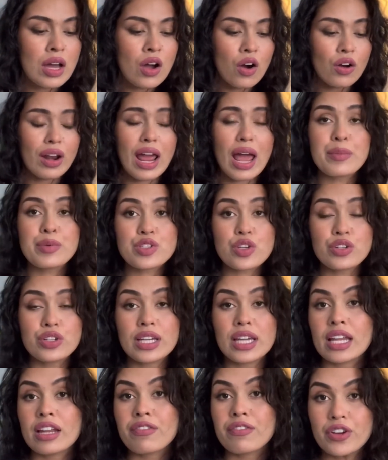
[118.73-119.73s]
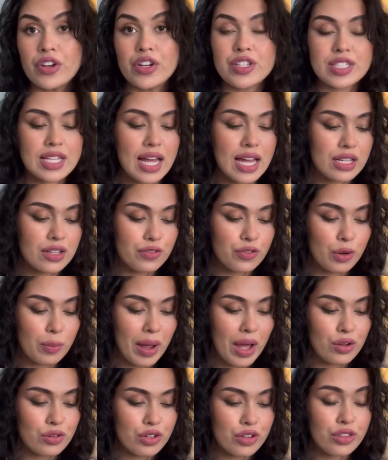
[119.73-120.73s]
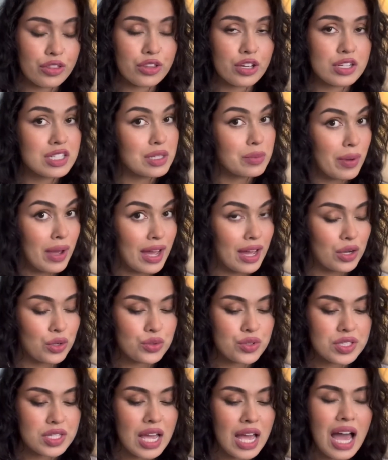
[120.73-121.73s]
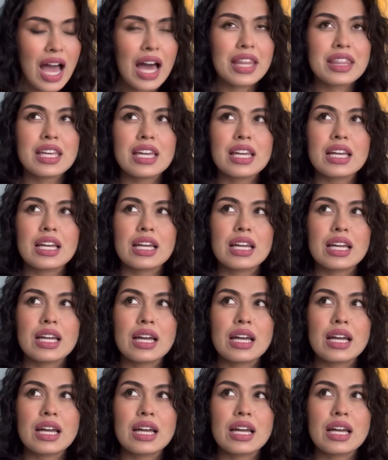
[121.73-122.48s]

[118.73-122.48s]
On Amazon, you can get it first hand for about £30. I think